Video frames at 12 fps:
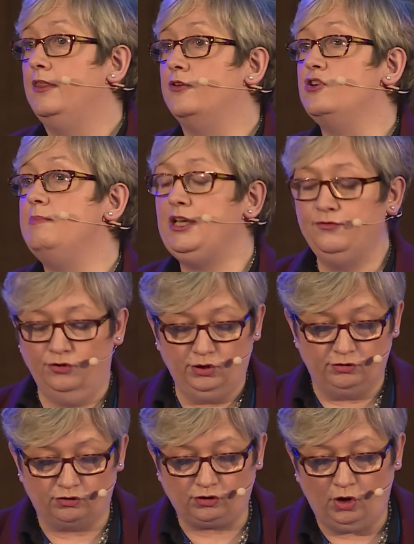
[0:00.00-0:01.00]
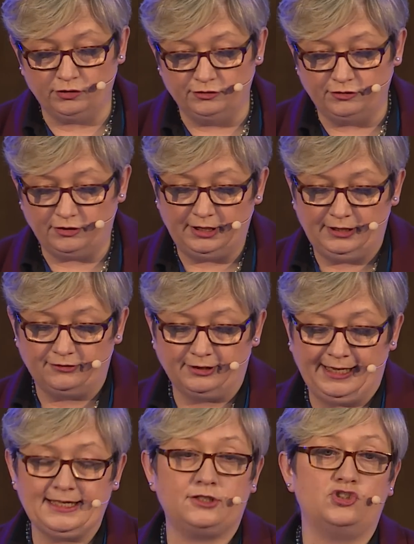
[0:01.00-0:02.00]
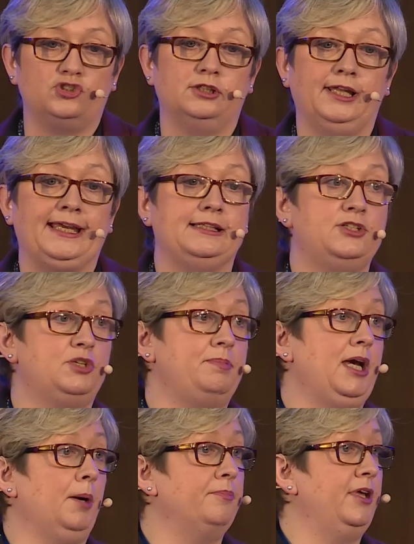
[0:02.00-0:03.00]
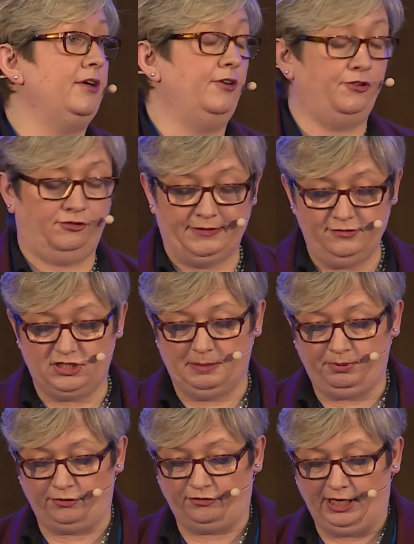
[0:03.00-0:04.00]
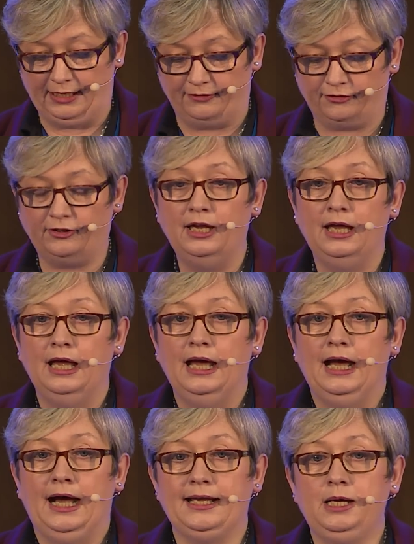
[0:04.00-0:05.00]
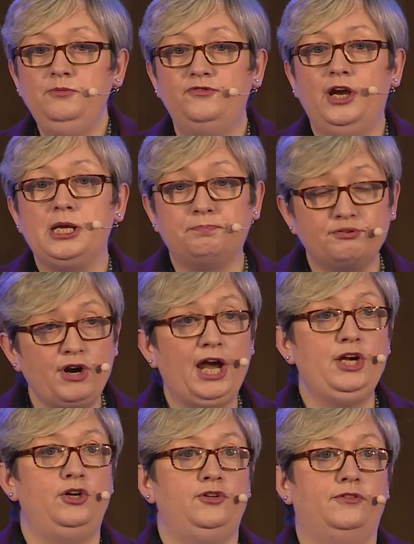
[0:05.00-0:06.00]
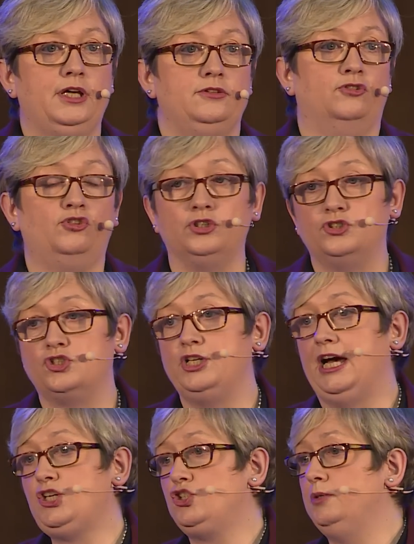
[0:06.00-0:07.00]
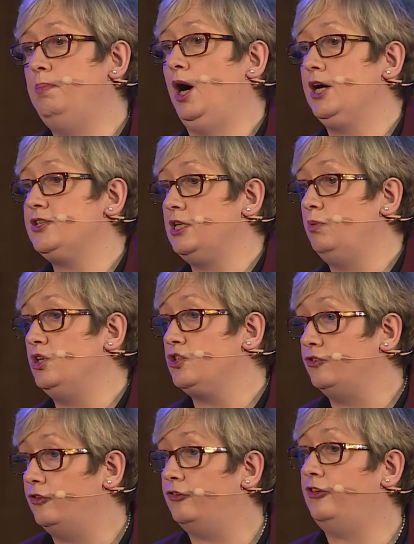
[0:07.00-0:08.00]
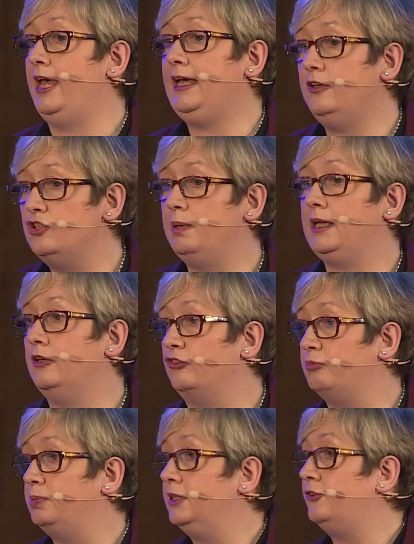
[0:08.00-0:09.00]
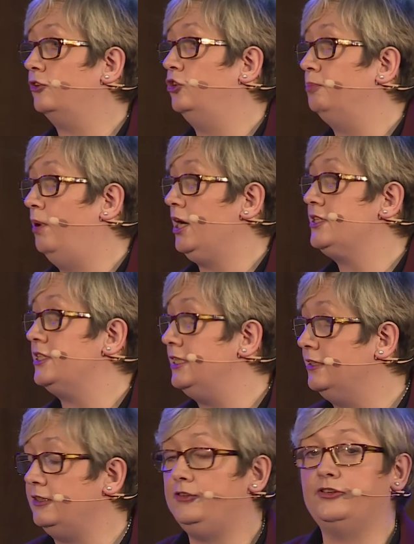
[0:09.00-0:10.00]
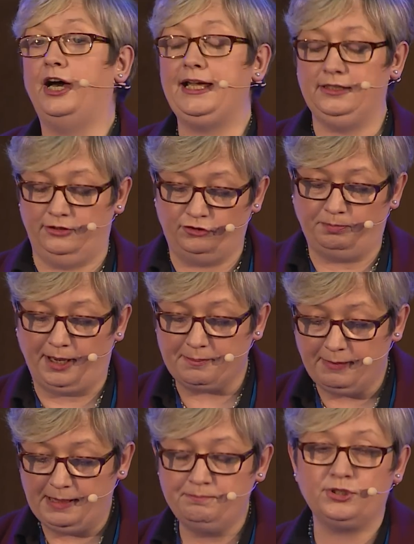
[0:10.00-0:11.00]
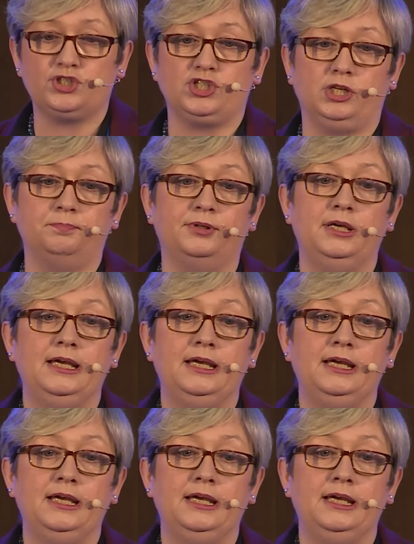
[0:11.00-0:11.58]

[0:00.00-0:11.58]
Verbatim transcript: the Remain vote in Scotland is likely to be up there at 70%. And I'm very proud that the Scottish National Party, which is the second biggest political party in these islands by membership,